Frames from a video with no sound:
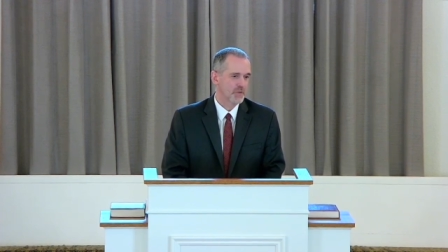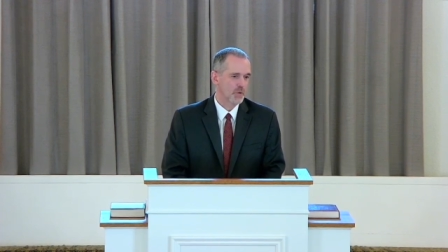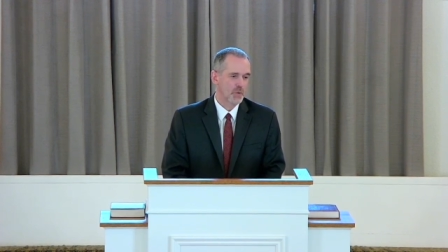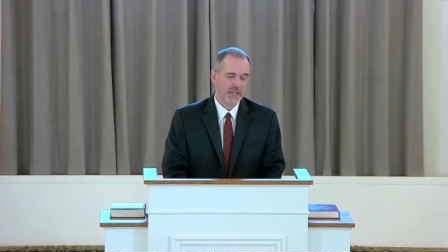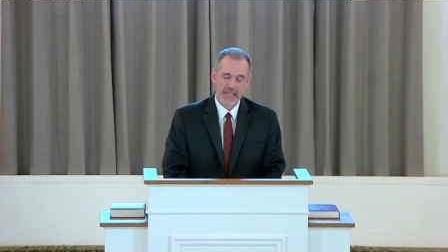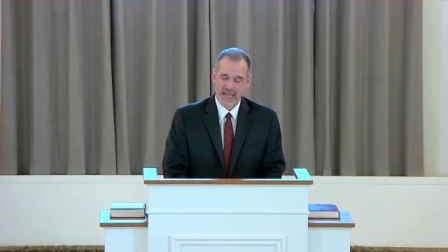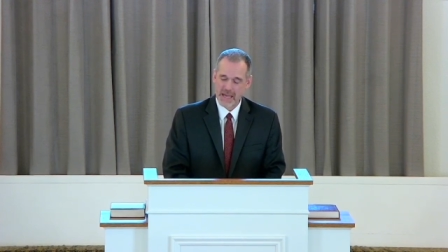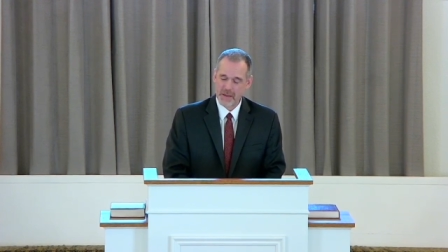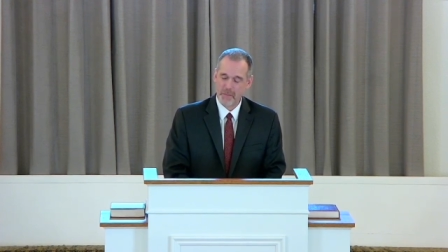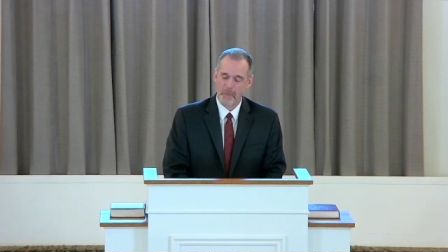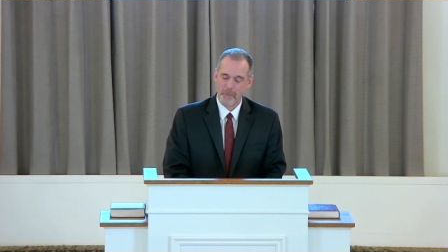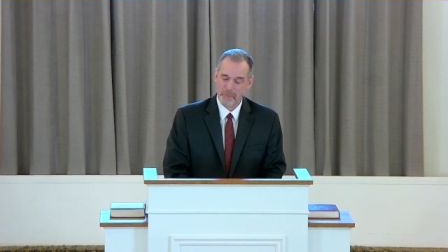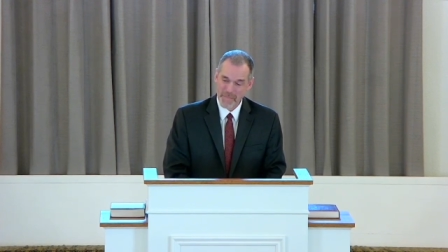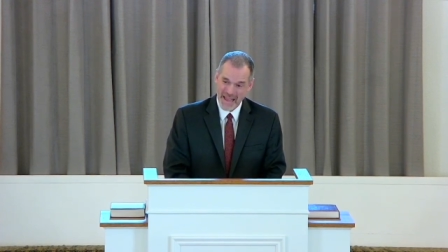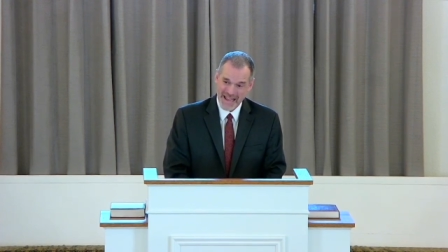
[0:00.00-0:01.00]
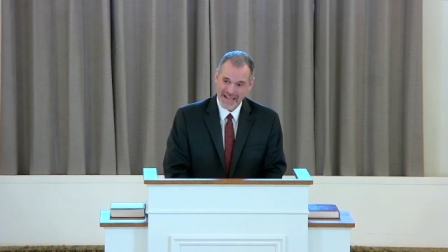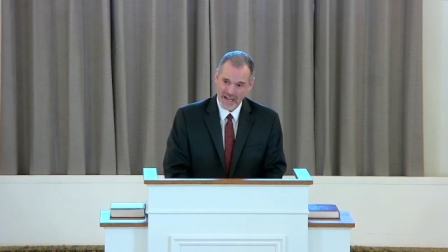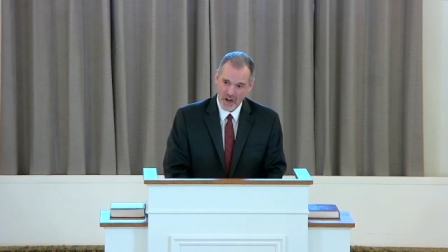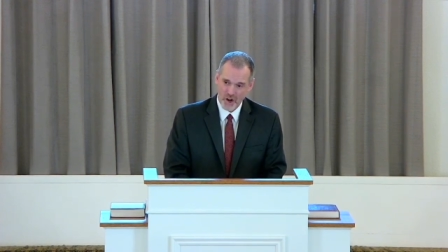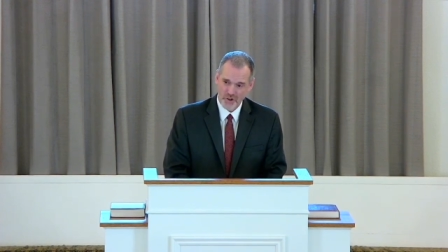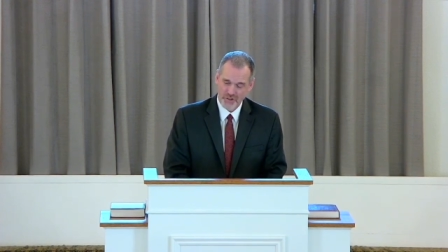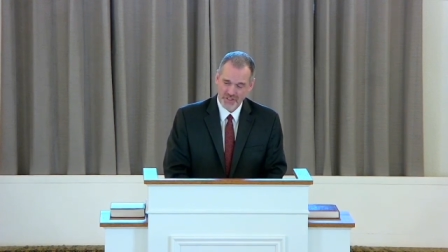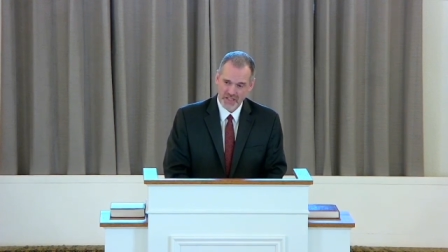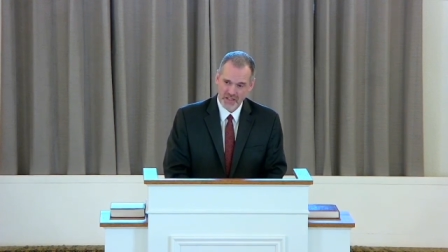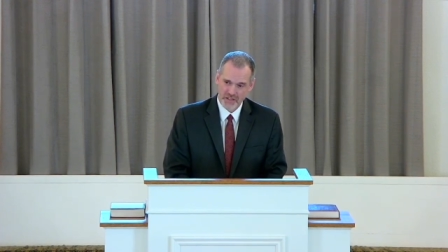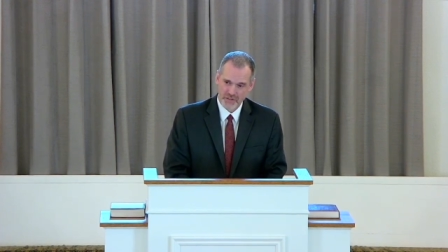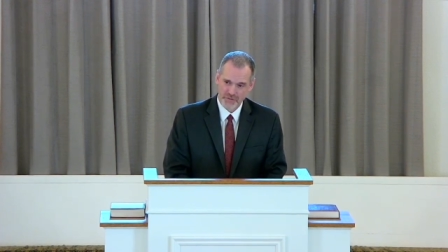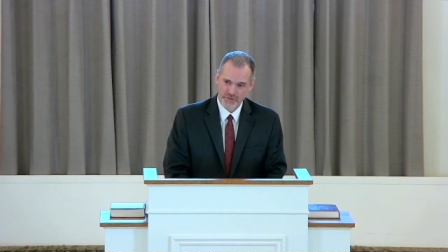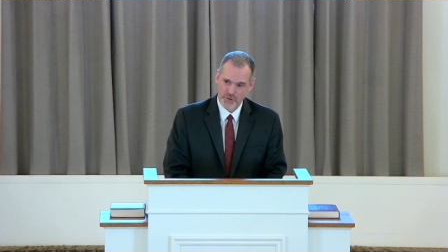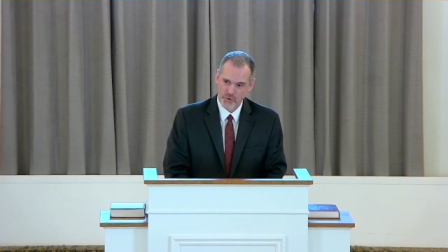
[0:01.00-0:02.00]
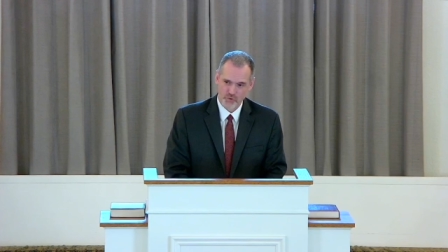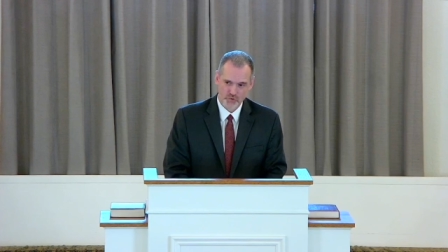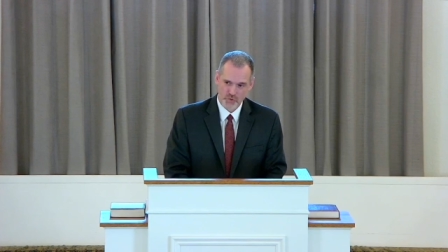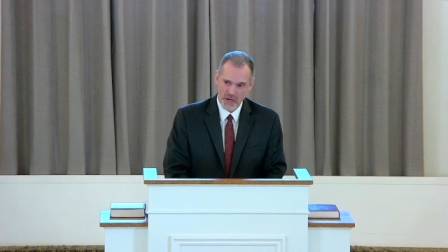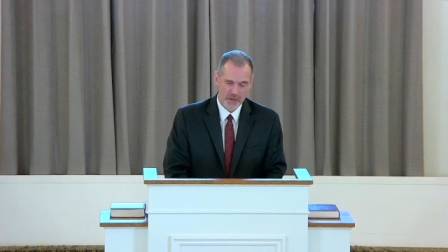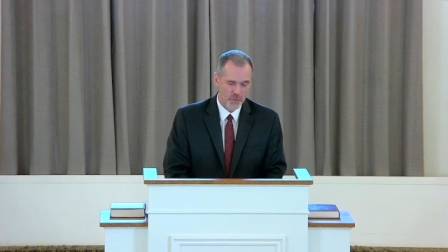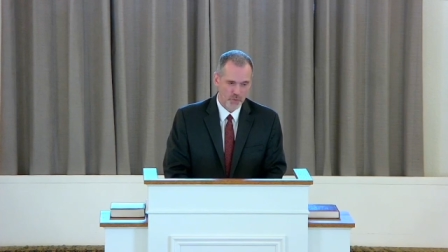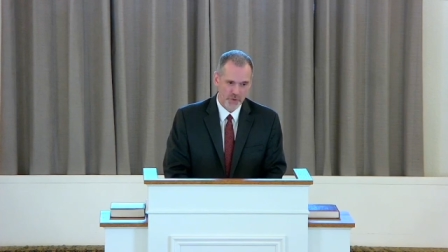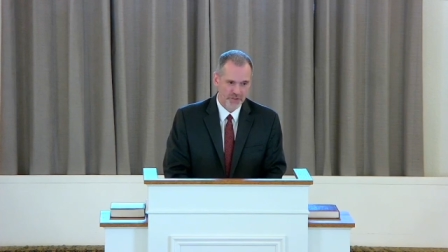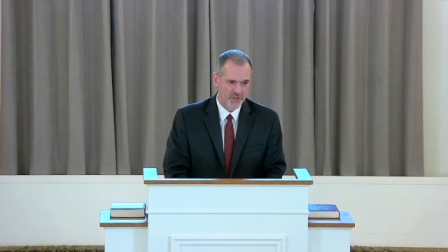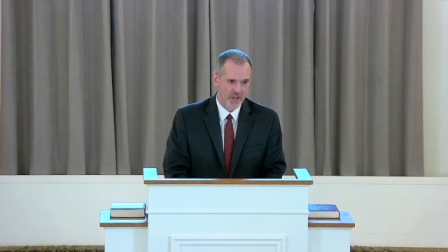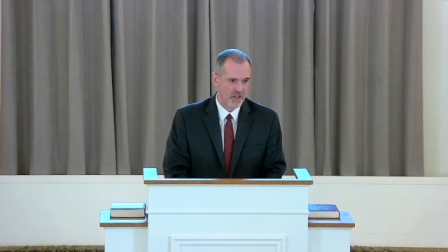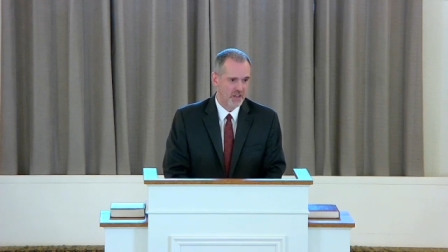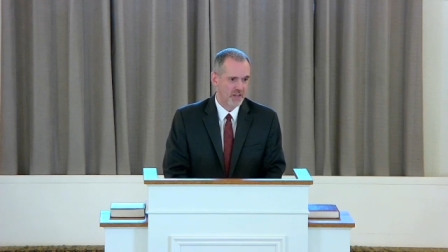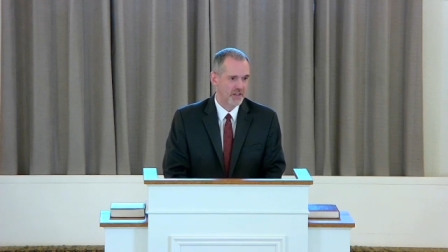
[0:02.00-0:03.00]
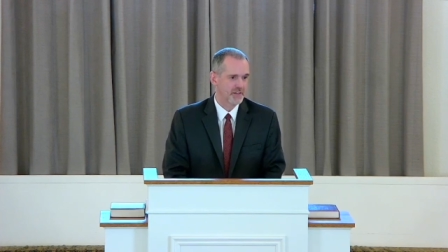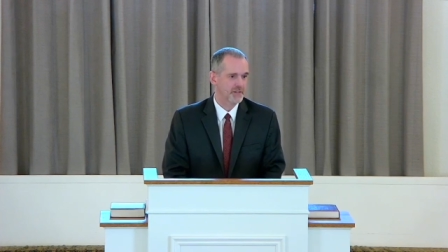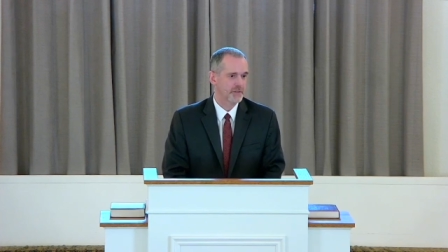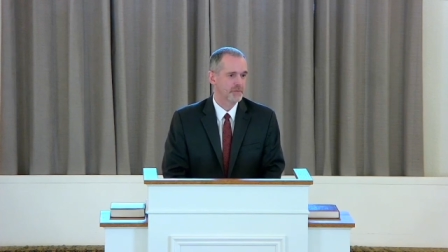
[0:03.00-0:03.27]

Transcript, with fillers: We can't make ourselves right with God.